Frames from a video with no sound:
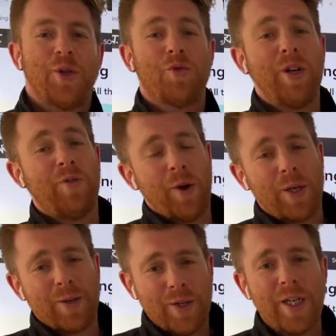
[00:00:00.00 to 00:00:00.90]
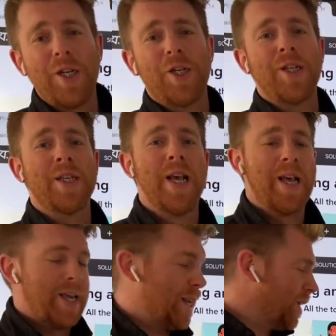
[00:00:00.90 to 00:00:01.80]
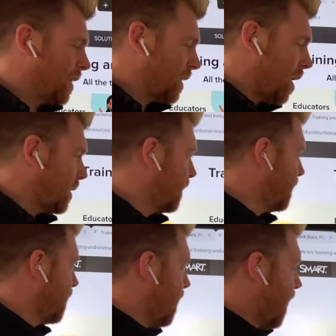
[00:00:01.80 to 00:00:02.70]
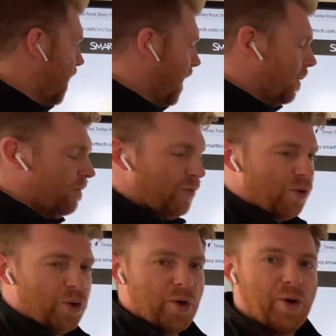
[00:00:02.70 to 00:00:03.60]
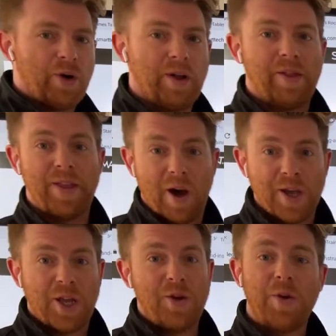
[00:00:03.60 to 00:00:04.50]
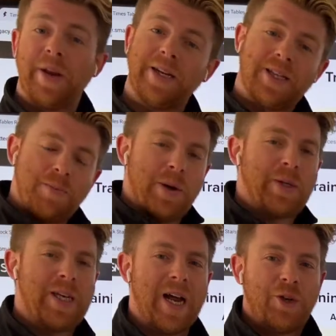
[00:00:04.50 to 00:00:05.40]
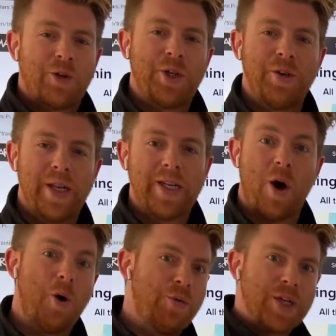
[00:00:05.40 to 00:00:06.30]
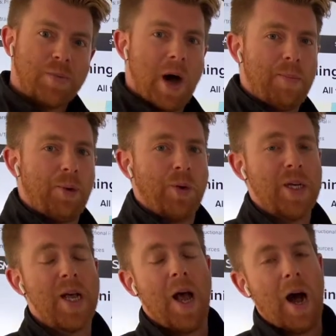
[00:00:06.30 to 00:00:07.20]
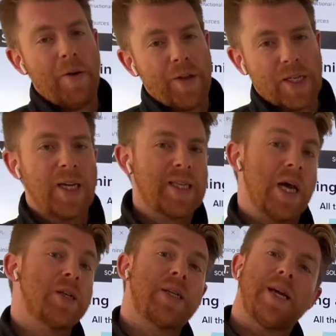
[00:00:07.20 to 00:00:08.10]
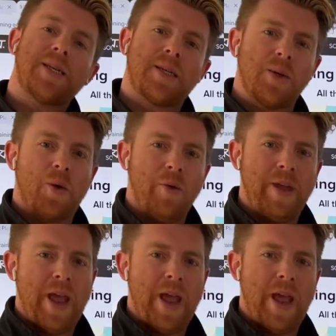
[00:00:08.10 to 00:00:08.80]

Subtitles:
really focusing on teachers getting you started for the IQ unit, the built-in Android unit on the smartboard, either 6000S or the